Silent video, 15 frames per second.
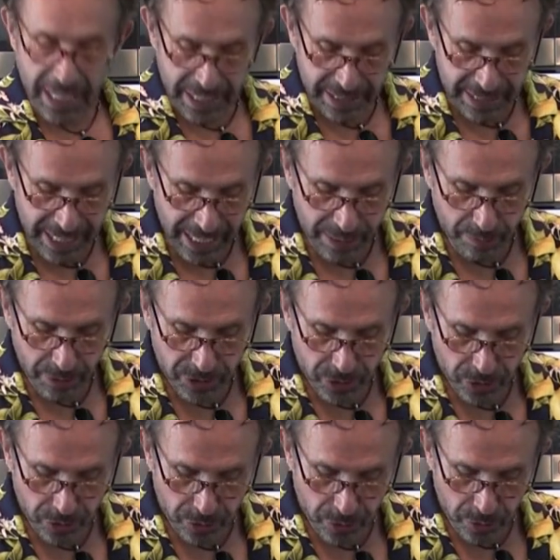Then what
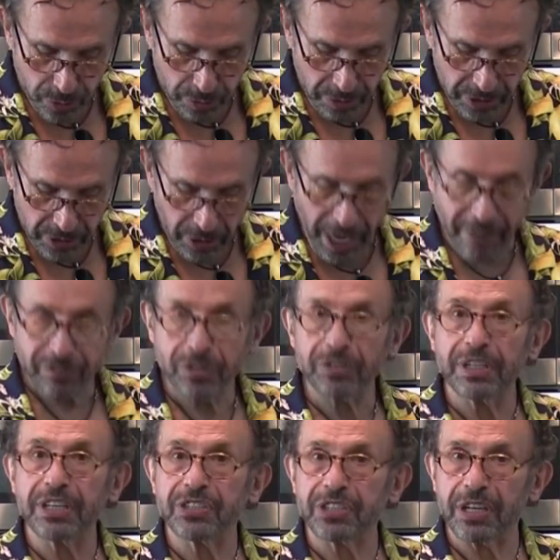you do, you have to
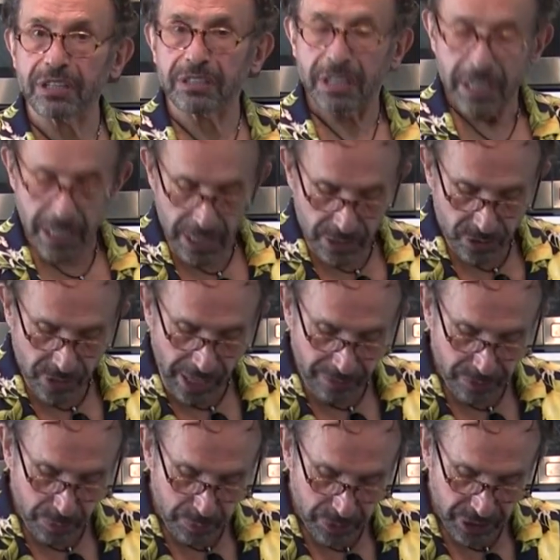dish it. You have
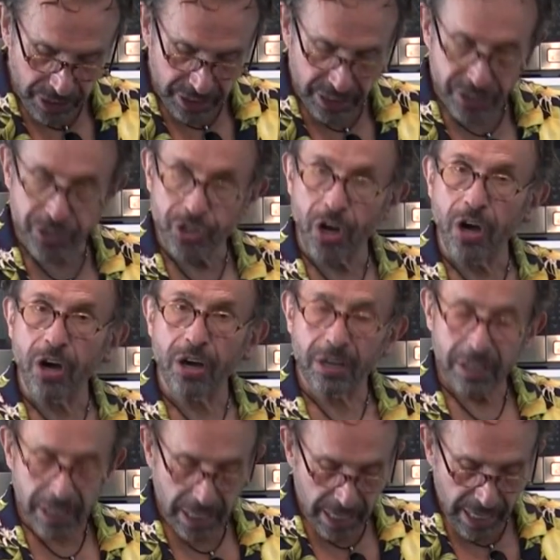to put it in a jar
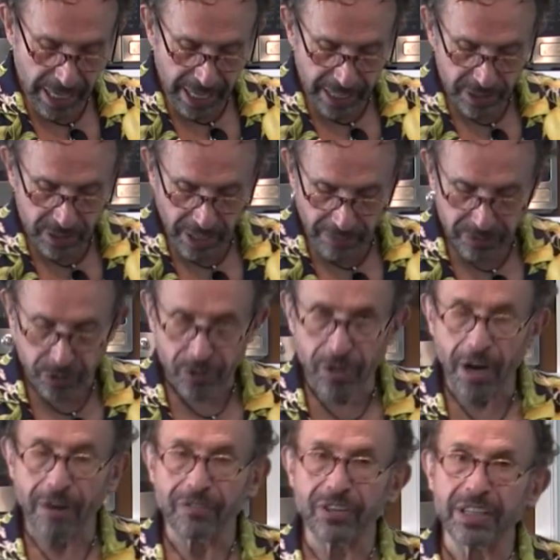and you have to
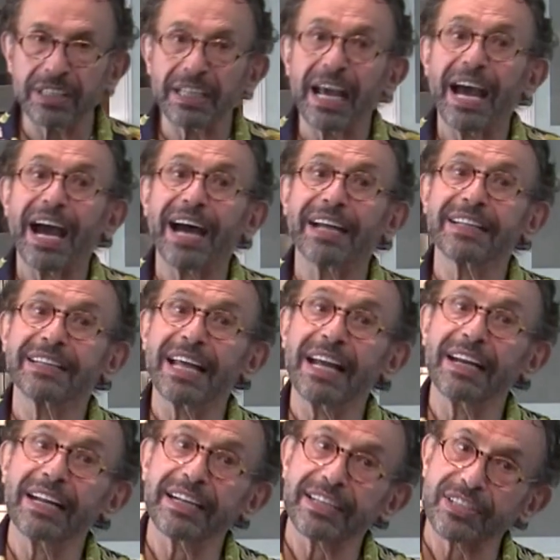cover it and
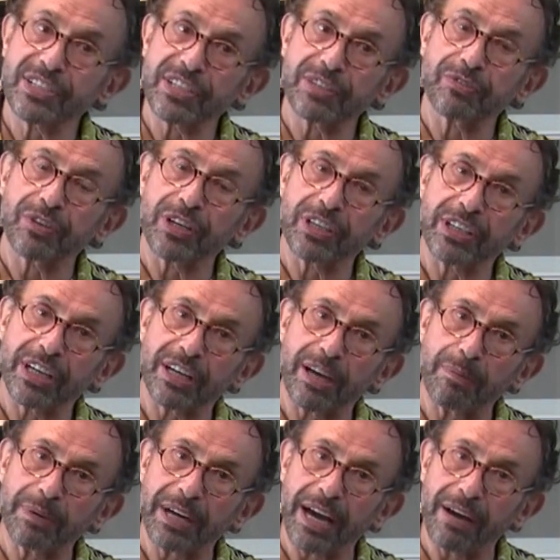then let it sit for another
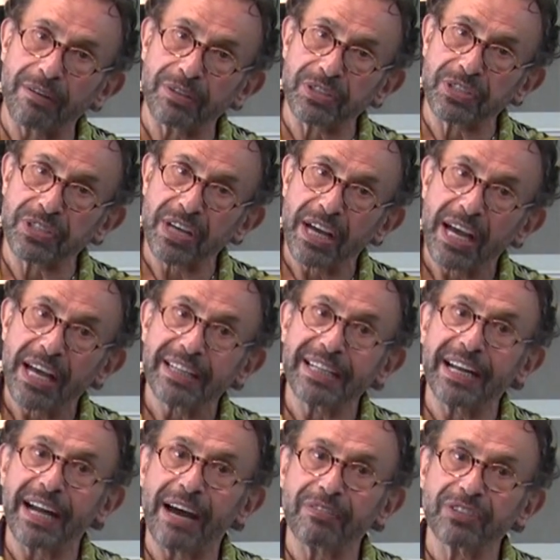couple hours.
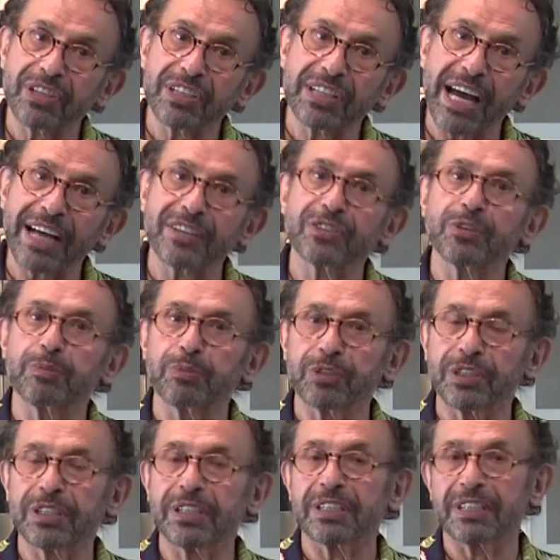Then after that, you put
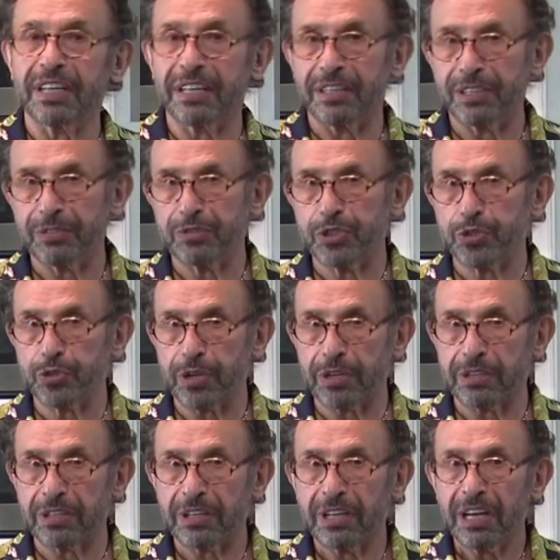it in the
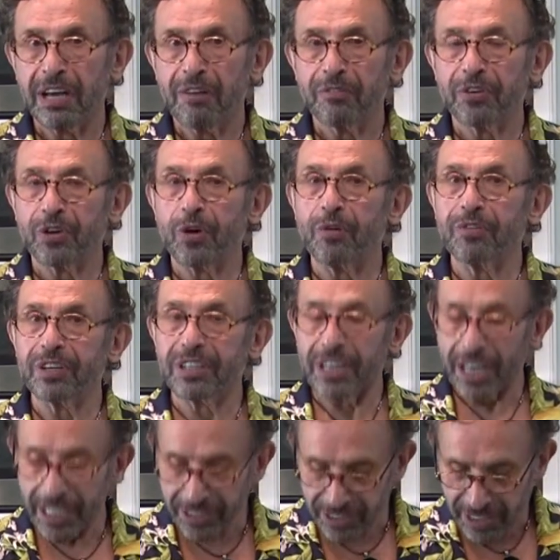refrigerator for
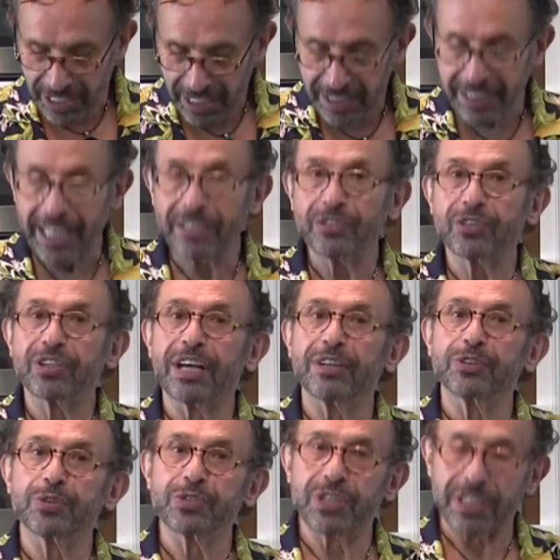overnight. Then you can
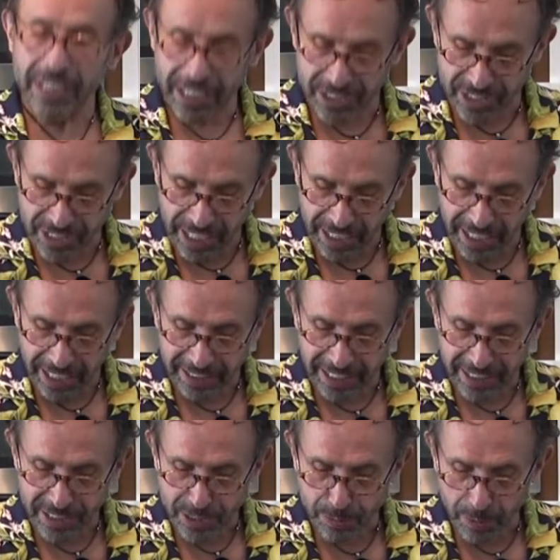use it next day. And
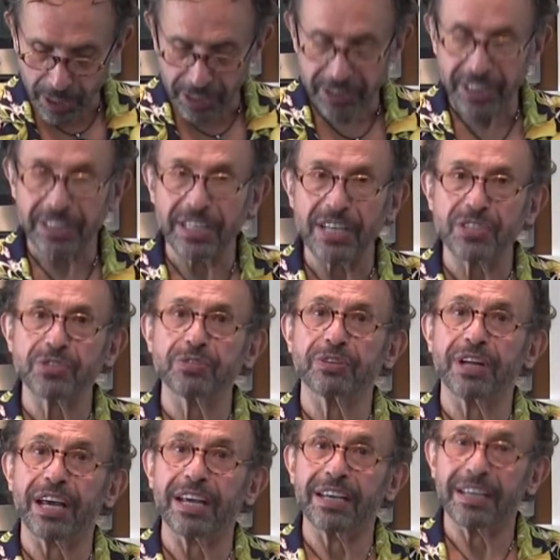this is what I did
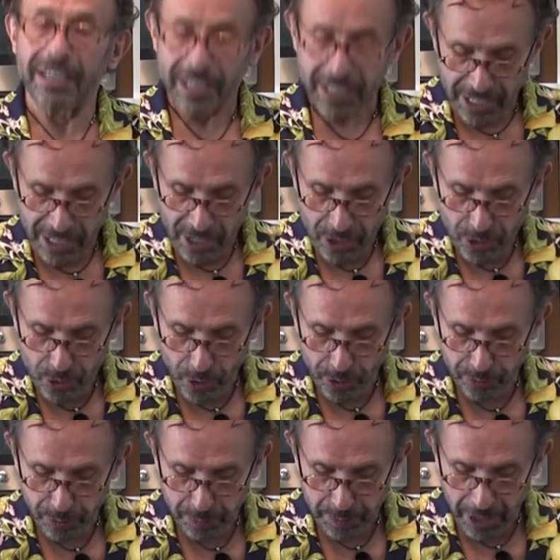yesterday. So it
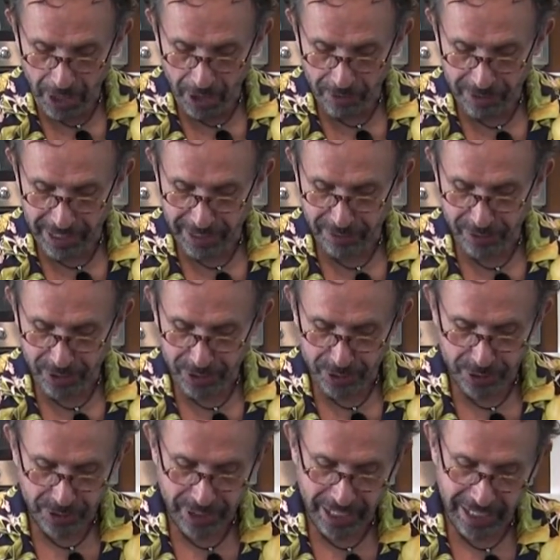would be all ready for you
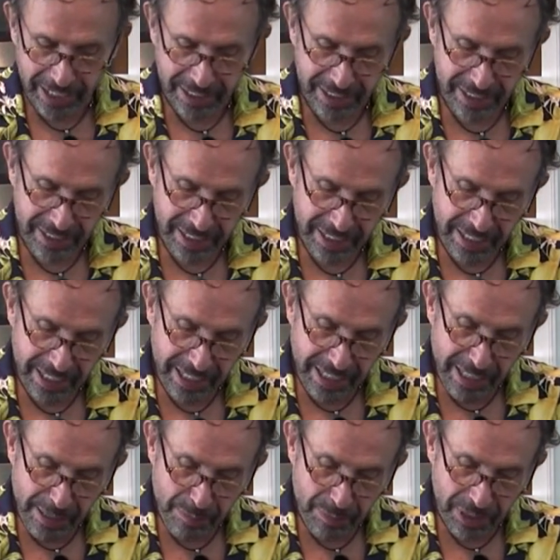today.
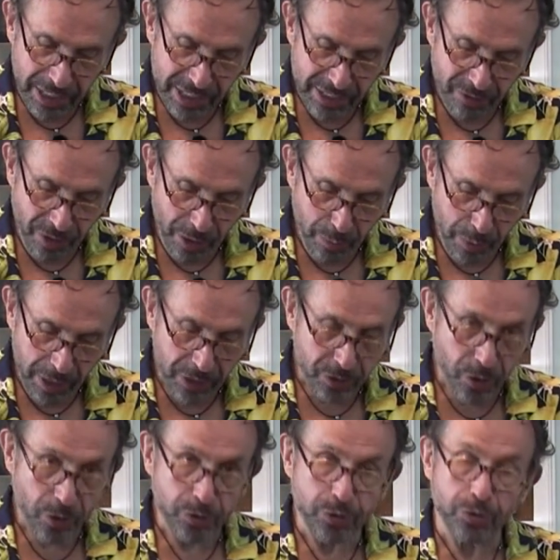Because if I want to
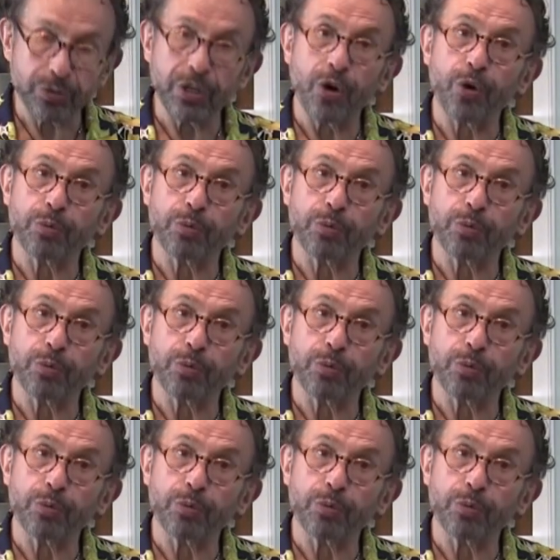go through the whole